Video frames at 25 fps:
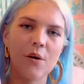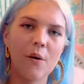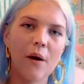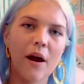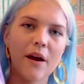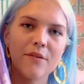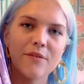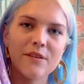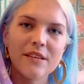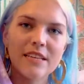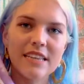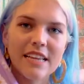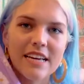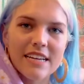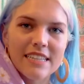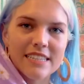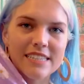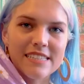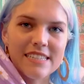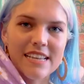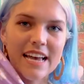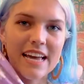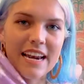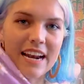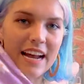So I really like
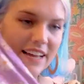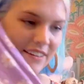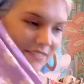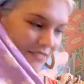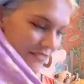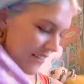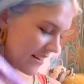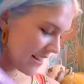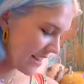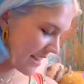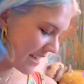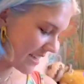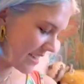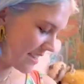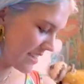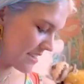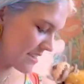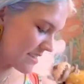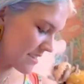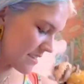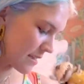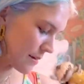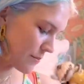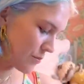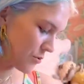this and I feel like
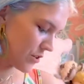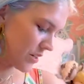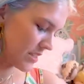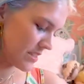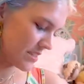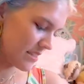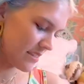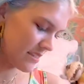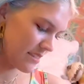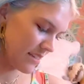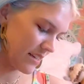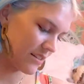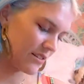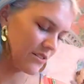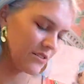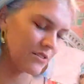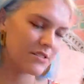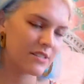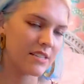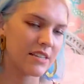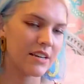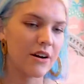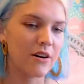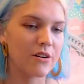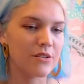these slip dresses and you'll
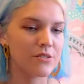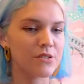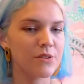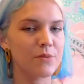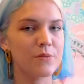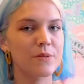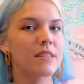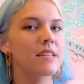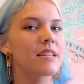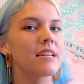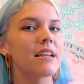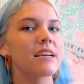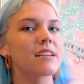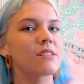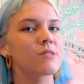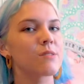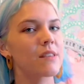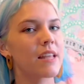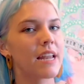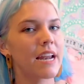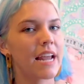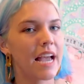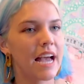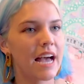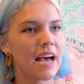see also with the next one
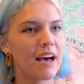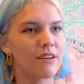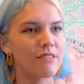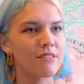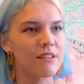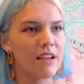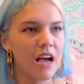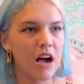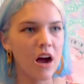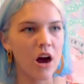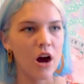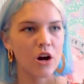that I have